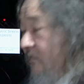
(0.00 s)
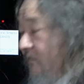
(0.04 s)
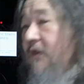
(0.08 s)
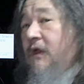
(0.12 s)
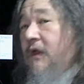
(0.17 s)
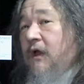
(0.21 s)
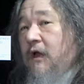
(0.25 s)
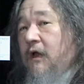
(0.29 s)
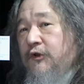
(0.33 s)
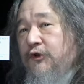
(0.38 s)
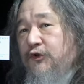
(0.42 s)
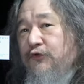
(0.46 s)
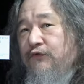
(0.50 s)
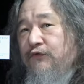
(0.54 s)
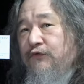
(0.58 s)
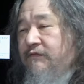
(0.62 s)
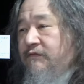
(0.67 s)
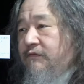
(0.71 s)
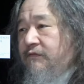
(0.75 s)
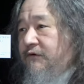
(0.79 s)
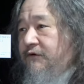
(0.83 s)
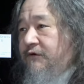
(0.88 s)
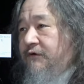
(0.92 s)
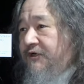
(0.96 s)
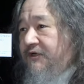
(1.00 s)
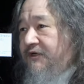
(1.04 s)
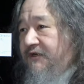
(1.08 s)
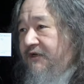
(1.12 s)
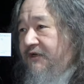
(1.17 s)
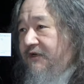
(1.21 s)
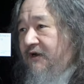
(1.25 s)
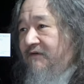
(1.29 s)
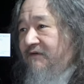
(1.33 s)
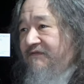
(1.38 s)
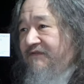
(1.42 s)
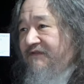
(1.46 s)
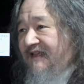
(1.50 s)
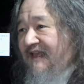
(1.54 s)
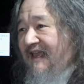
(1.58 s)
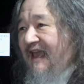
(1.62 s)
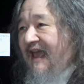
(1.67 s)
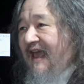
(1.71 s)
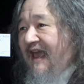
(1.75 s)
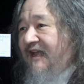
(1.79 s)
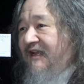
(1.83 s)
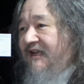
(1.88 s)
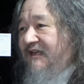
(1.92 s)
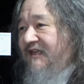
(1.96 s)
a new version of the
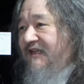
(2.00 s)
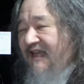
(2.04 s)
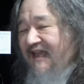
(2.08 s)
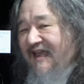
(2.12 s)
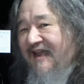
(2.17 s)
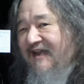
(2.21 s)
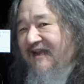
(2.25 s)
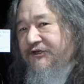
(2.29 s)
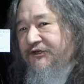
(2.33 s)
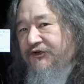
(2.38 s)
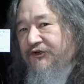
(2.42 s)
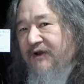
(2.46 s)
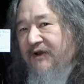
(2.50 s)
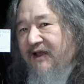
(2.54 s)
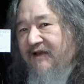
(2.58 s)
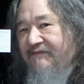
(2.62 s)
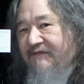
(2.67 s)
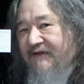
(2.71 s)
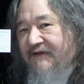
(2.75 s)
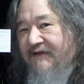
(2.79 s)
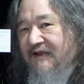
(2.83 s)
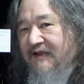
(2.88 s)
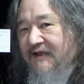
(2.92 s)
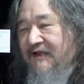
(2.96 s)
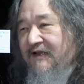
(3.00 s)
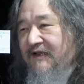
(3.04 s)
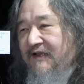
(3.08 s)
cache traffic